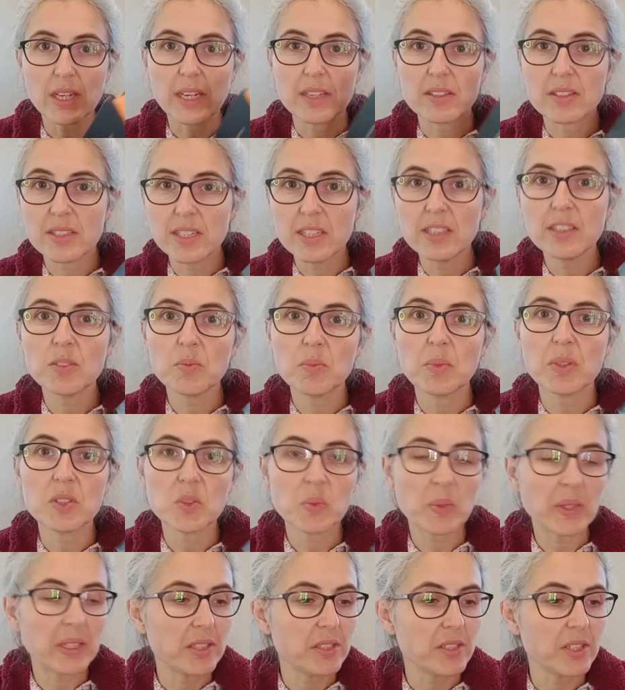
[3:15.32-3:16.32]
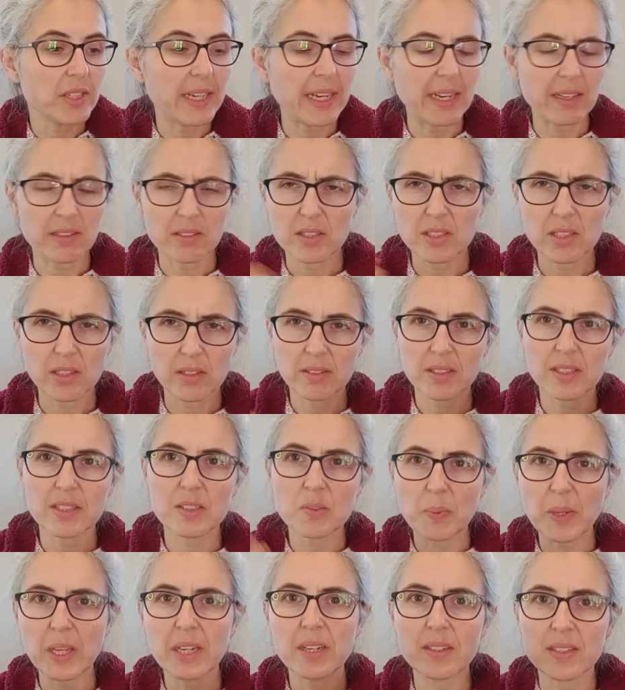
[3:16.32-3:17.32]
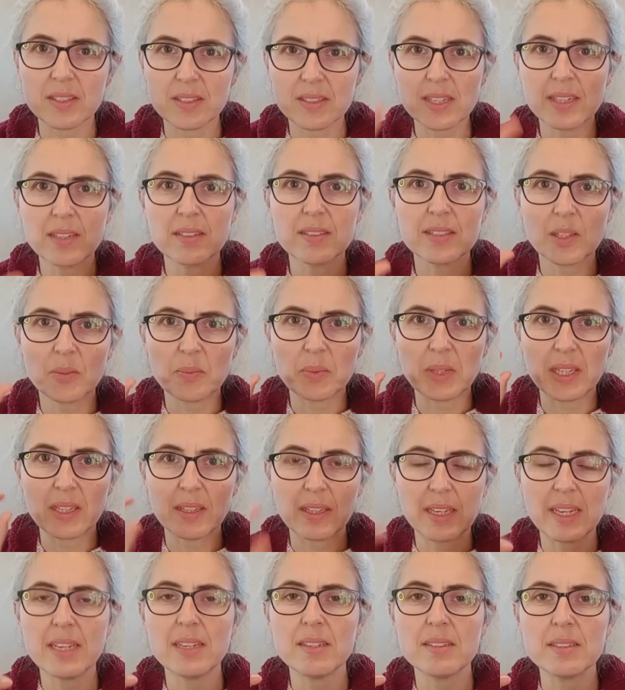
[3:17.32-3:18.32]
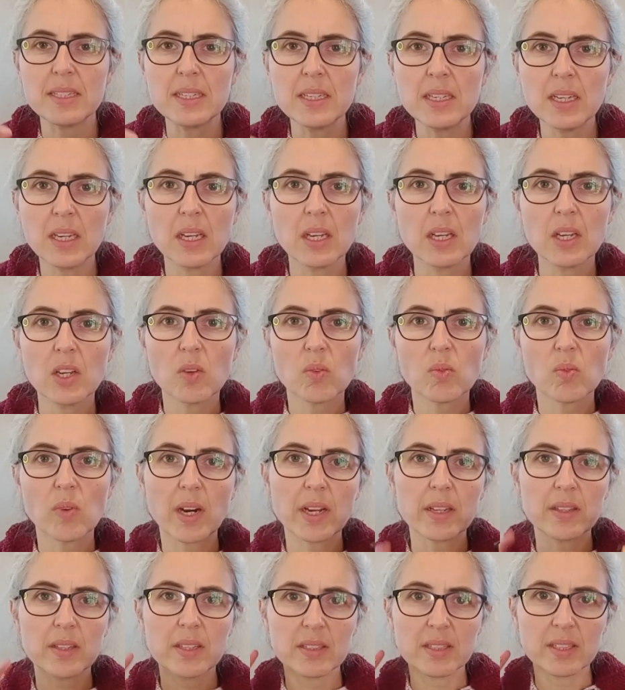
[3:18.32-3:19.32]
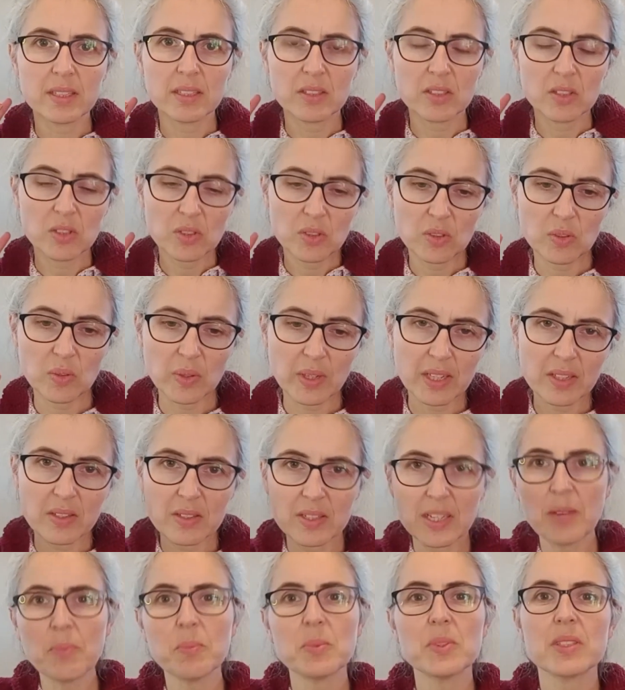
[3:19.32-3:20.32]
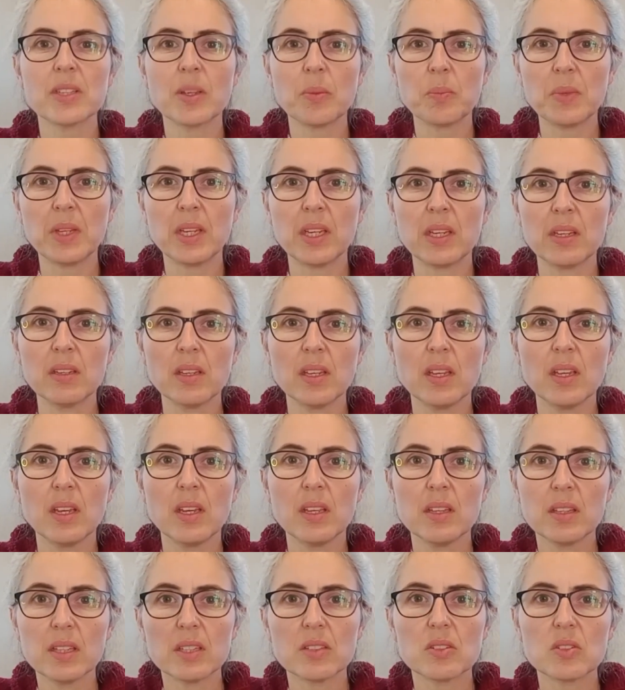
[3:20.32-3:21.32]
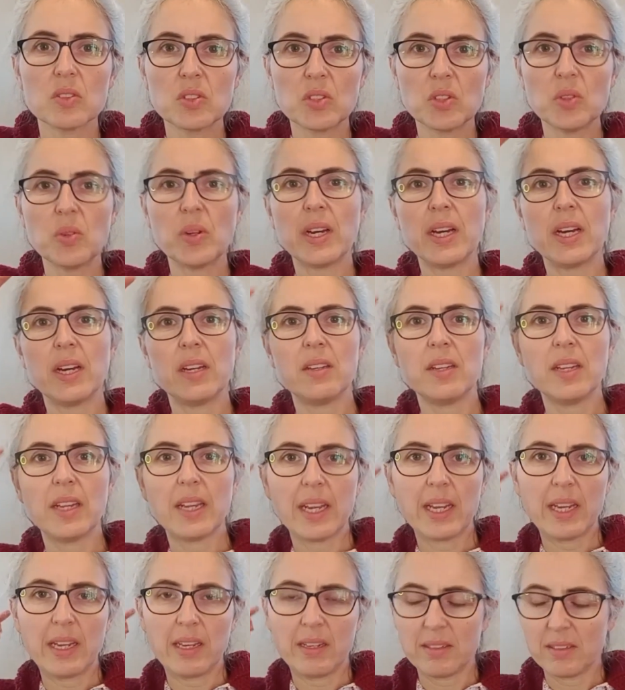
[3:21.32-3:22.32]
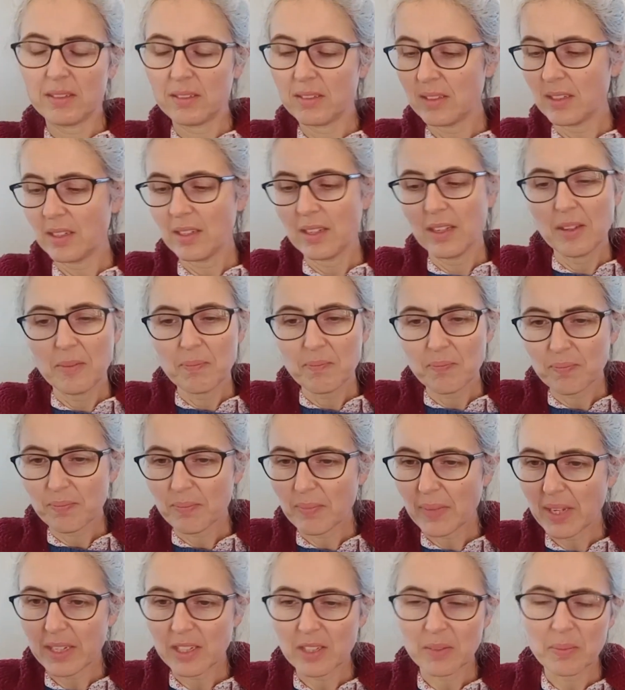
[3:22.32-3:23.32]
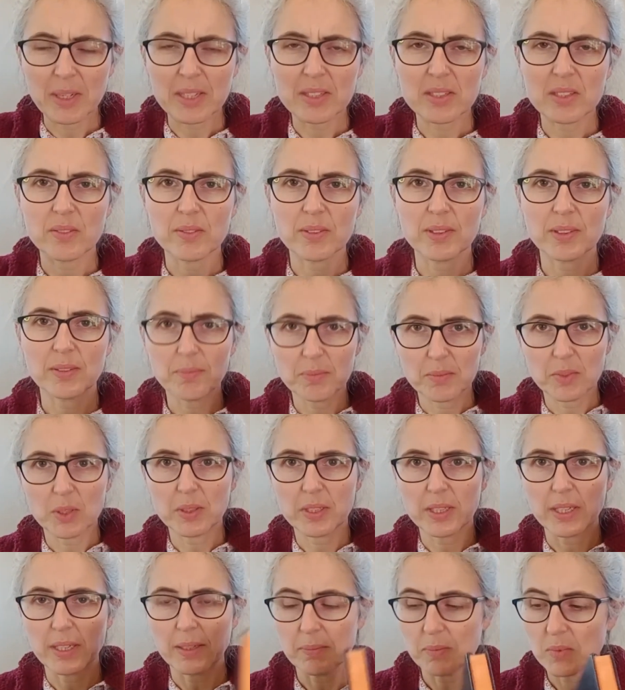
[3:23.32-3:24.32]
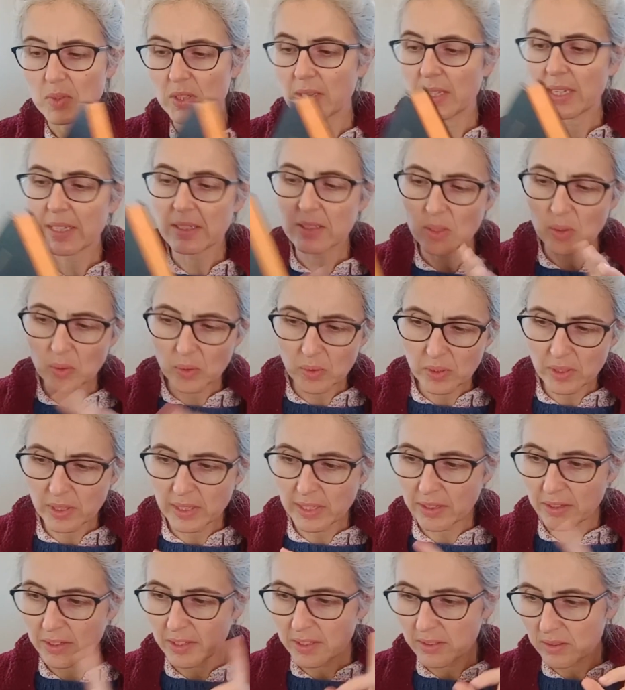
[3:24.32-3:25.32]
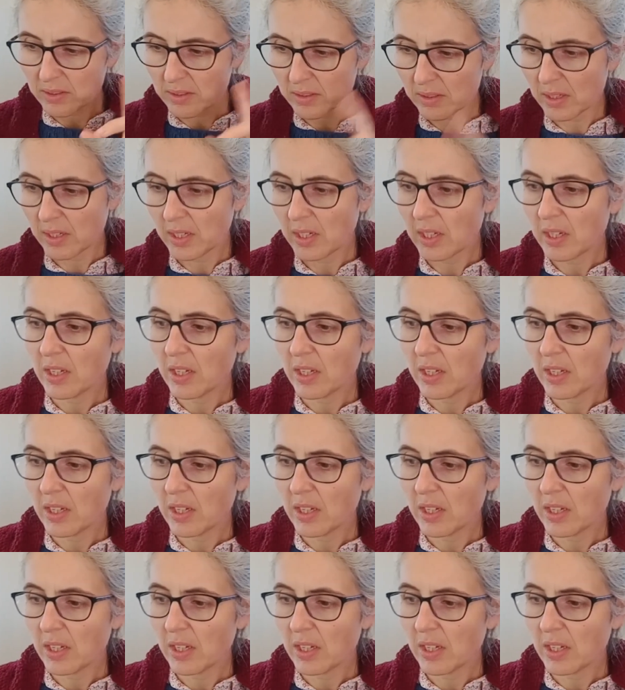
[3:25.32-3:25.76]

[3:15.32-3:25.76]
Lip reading: Sing them as well as you can. So it's better to sing something easy rather than to attempt something that's too hard and make a mess of it. Okay, so that's the ordinaries.